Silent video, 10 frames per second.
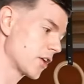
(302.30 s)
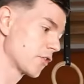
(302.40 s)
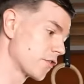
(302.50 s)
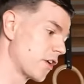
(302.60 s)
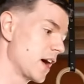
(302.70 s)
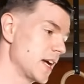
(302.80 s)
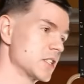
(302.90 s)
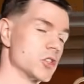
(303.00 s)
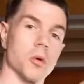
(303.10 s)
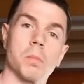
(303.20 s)
How to
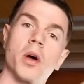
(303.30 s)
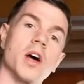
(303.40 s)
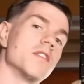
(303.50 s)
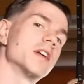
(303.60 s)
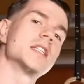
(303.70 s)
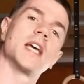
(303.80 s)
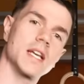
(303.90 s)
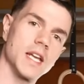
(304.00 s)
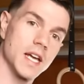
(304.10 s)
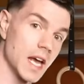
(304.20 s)
find your perfect
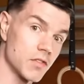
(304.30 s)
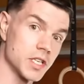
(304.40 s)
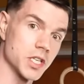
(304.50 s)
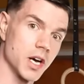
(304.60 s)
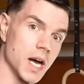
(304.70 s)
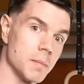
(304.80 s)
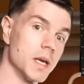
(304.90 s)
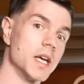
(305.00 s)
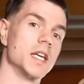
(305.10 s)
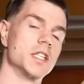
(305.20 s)
technique every
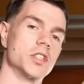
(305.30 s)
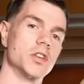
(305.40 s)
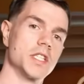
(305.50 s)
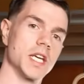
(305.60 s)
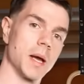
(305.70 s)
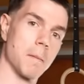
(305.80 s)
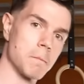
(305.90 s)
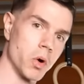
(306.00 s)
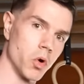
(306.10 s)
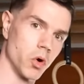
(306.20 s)
time is
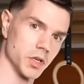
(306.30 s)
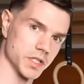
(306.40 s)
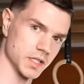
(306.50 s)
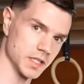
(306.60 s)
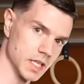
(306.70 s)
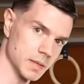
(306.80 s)
using pause